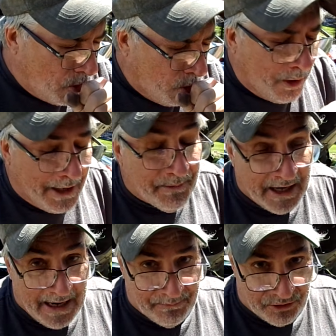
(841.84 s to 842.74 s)
I'm going to
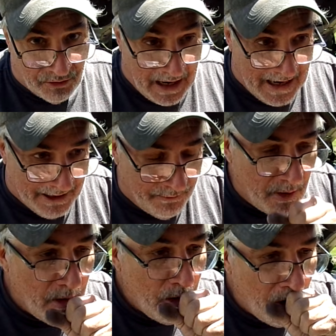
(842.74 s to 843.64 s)
have to drive
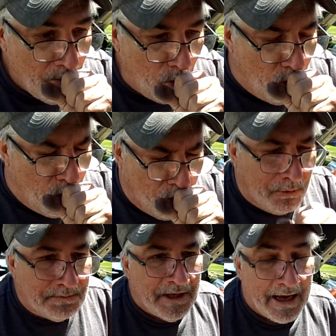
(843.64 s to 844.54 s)

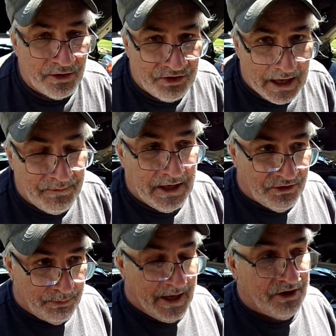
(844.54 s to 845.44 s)
at a safety
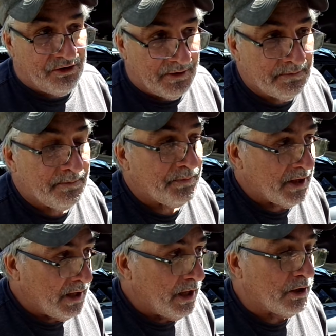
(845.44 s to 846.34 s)
inspection,
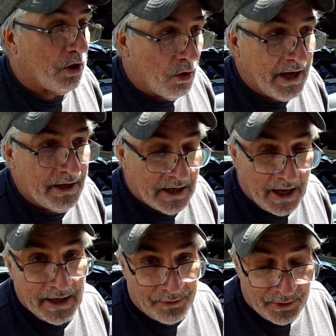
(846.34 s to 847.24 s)
go get
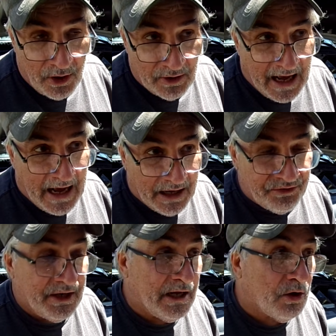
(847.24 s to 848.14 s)
non-ethanol gas,
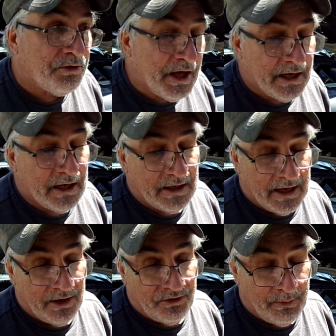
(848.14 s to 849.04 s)
and then go take it and get
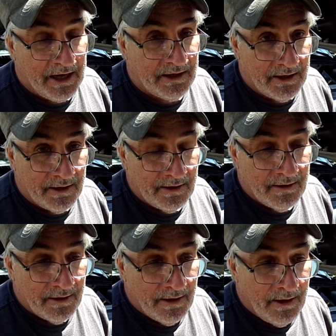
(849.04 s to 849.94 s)
it inspected.
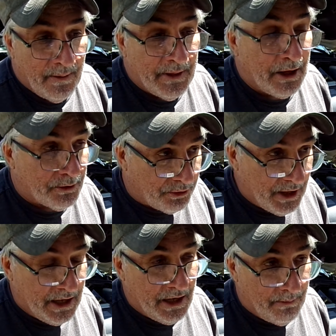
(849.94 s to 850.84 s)
Now they're
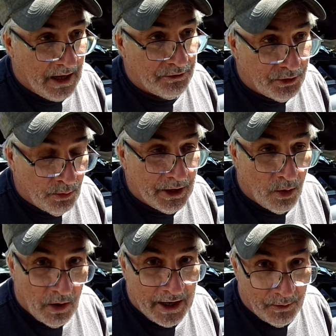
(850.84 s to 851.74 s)
thinking about doing
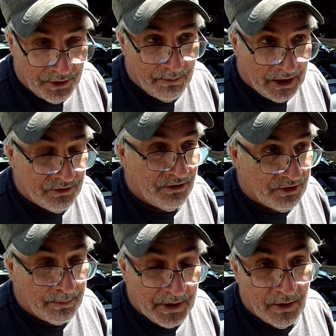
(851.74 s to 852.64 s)
away with emissions
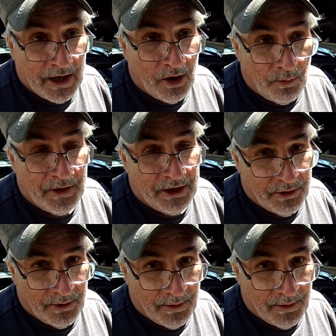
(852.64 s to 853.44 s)
up here, and I hope they do.